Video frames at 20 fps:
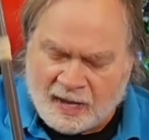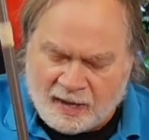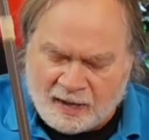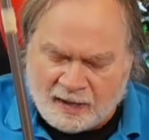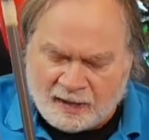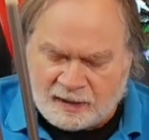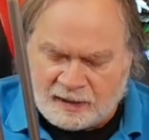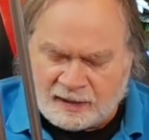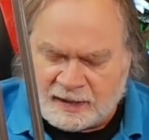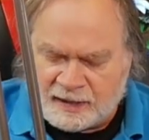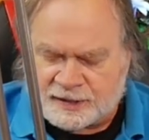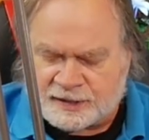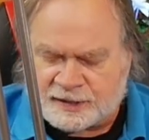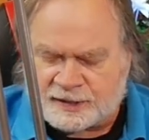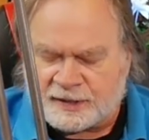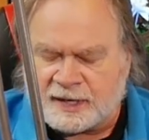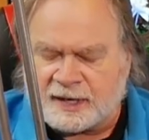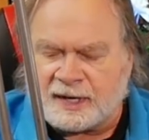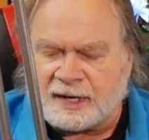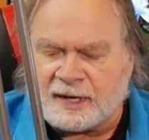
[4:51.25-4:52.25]

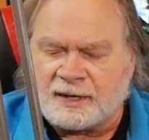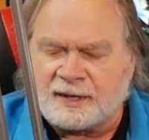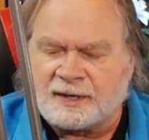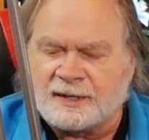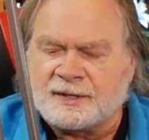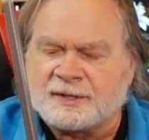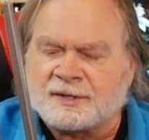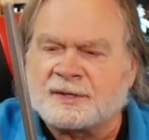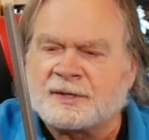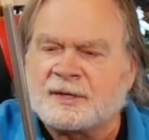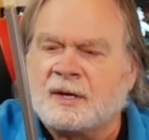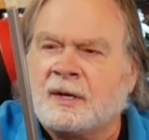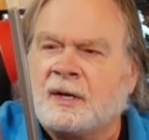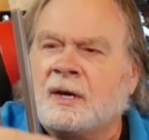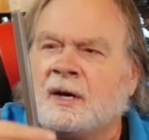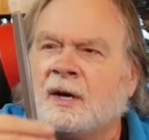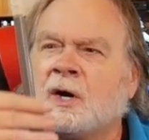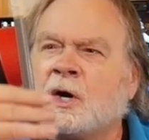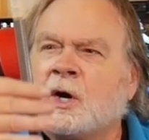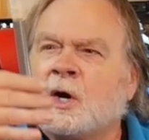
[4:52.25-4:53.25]
This is
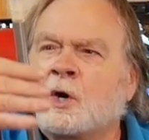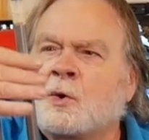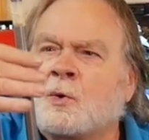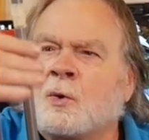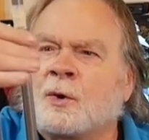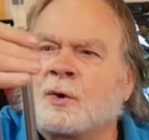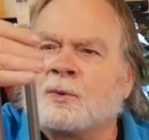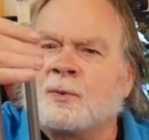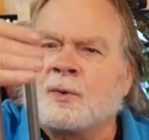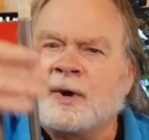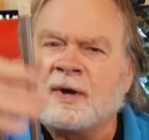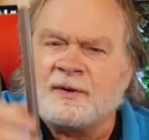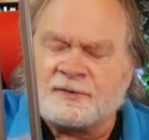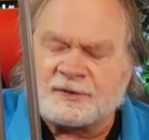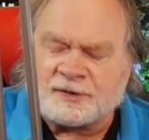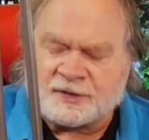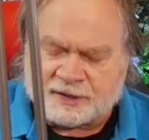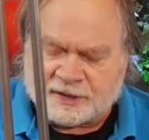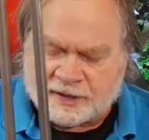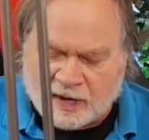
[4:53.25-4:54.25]
a quarter wave
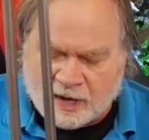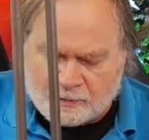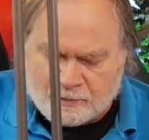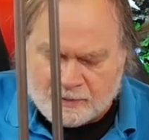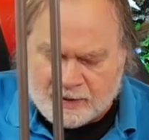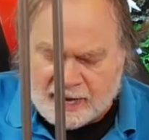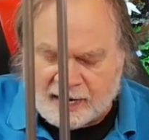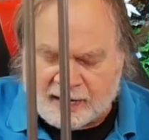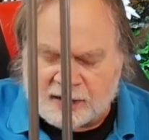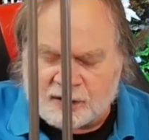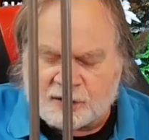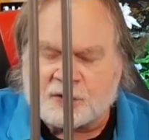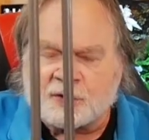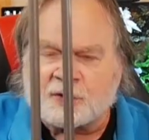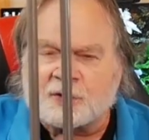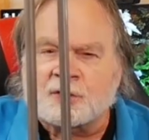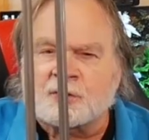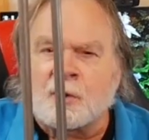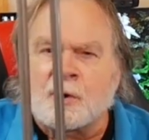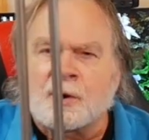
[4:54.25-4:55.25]
stub and it's
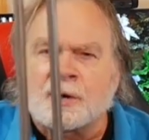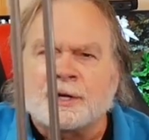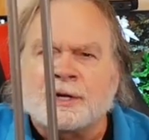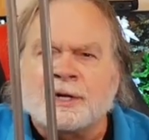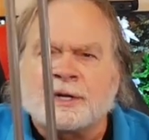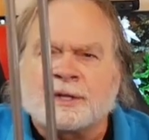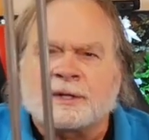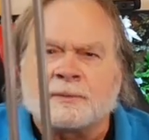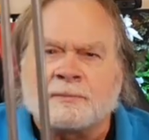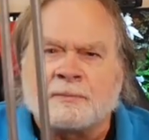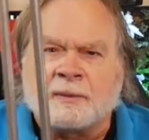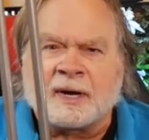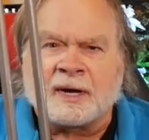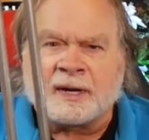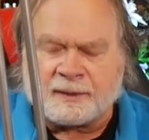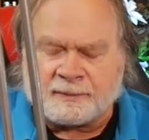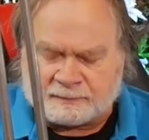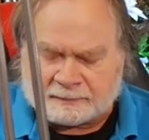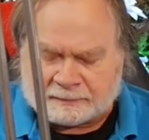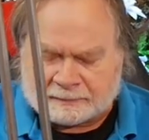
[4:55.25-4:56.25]
shorted at the
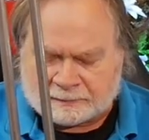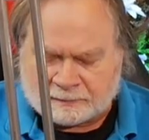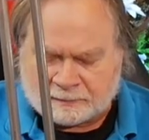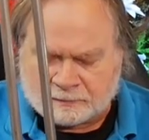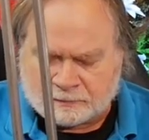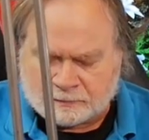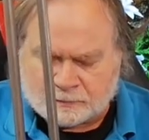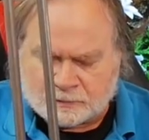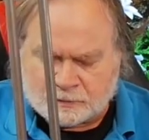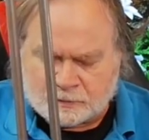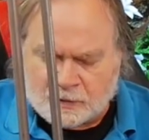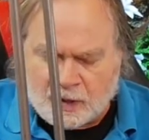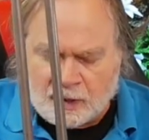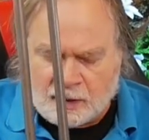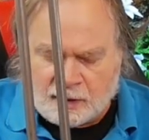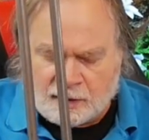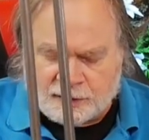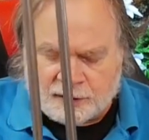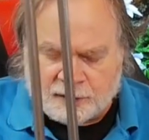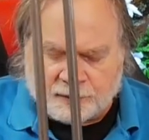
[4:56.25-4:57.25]
bottom.
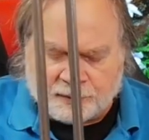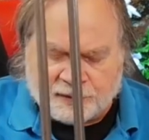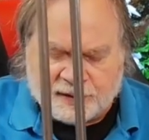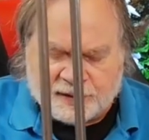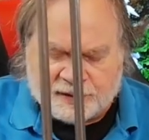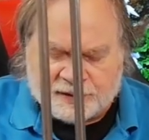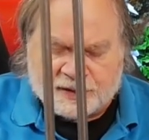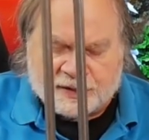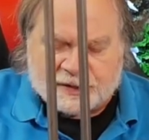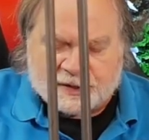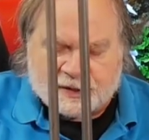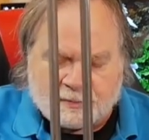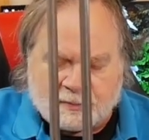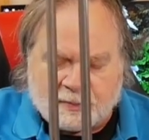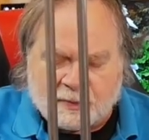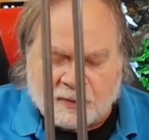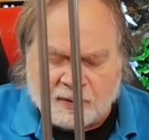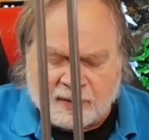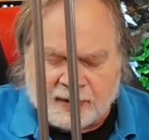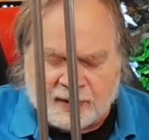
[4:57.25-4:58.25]
So this is the
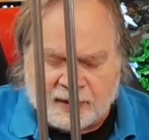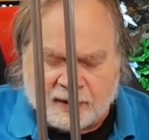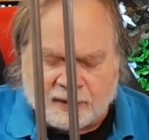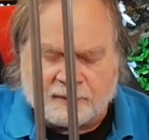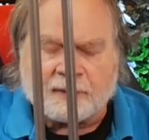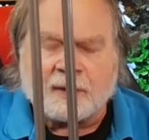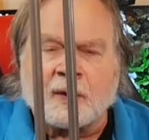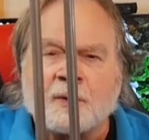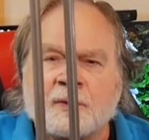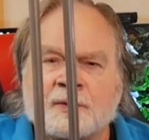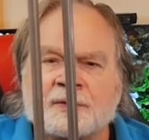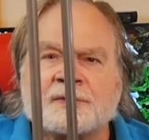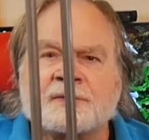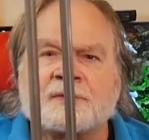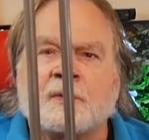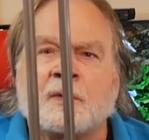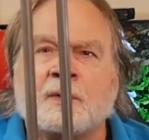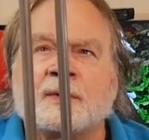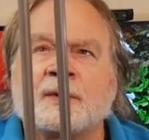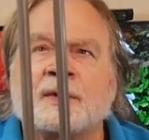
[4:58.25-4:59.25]
point of lowest
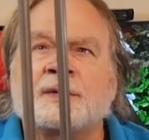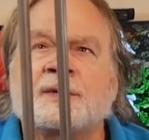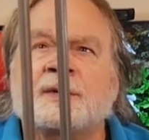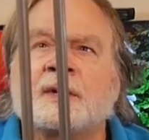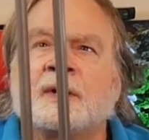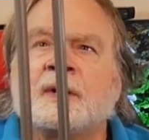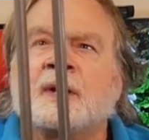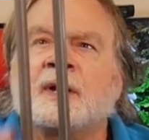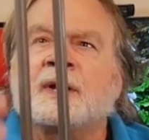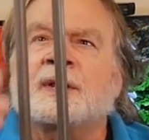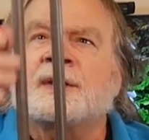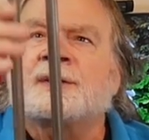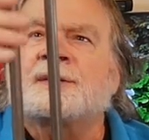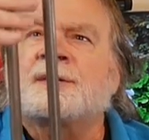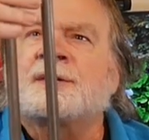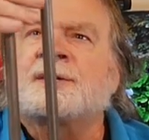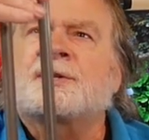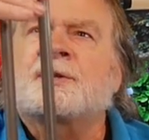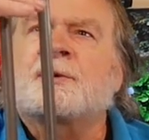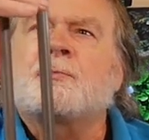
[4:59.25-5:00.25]
voltage. This is the